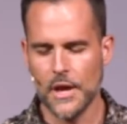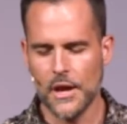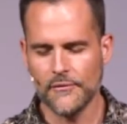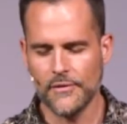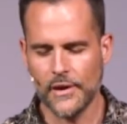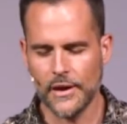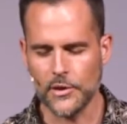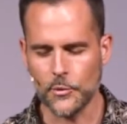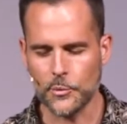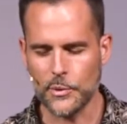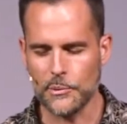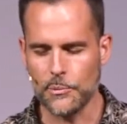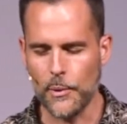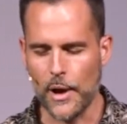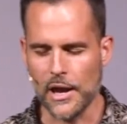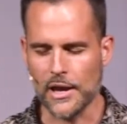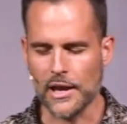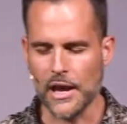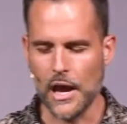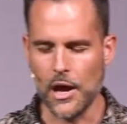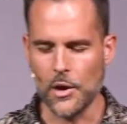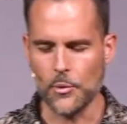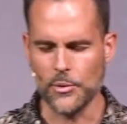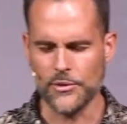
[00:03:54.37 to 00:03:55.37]
Father, we walk
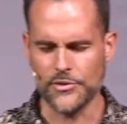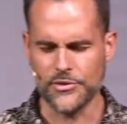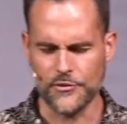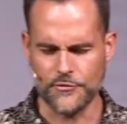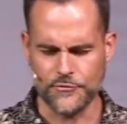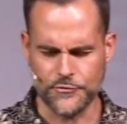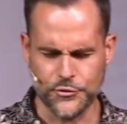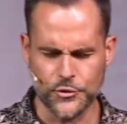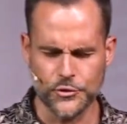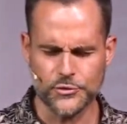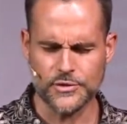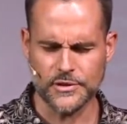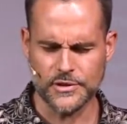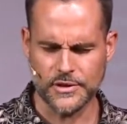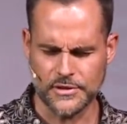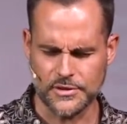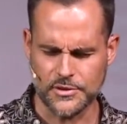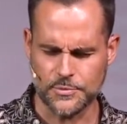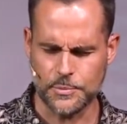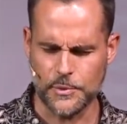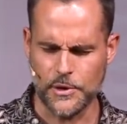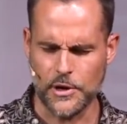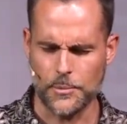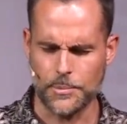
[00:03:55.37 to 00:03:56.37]
out with the fruits of the
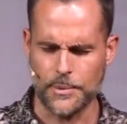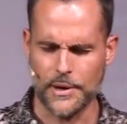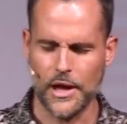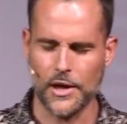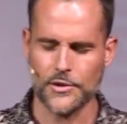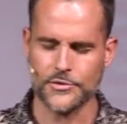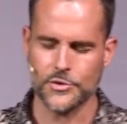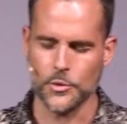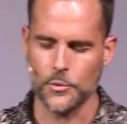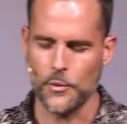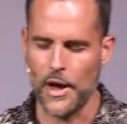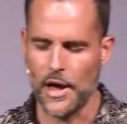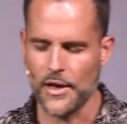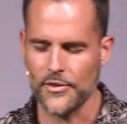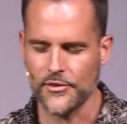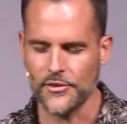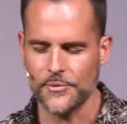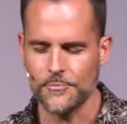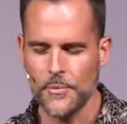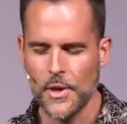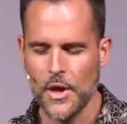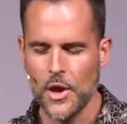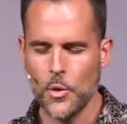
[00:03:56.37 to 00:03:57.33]
spirit, but also, Father,